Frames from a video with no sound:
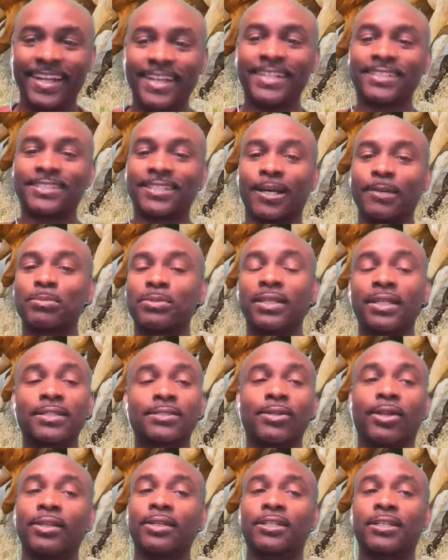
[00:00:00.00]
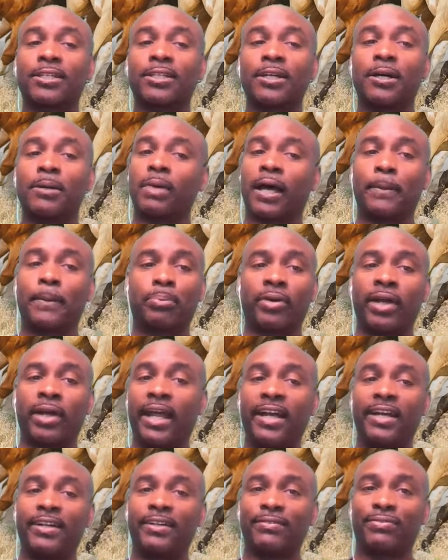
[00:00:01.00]
some things only come by
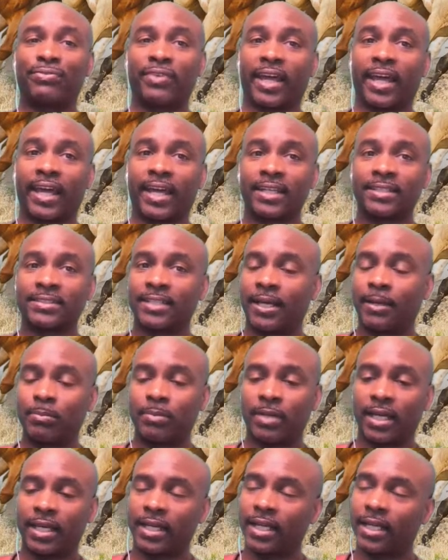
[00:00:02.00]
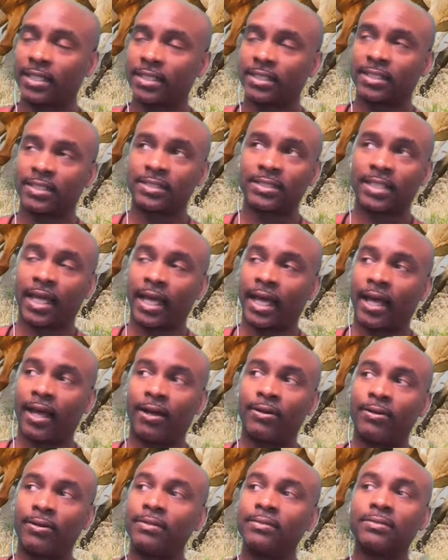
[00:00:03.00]
prayer and fast. I might have to, because I
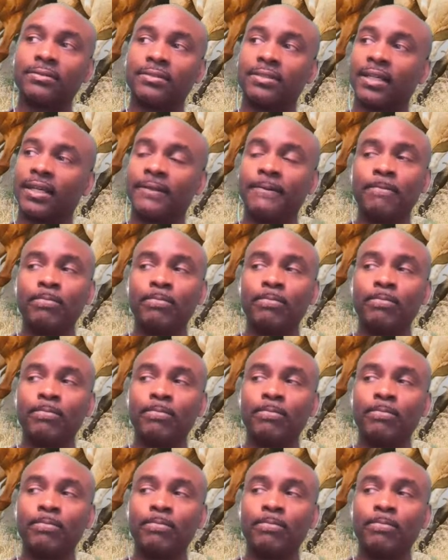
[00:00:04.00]
don't.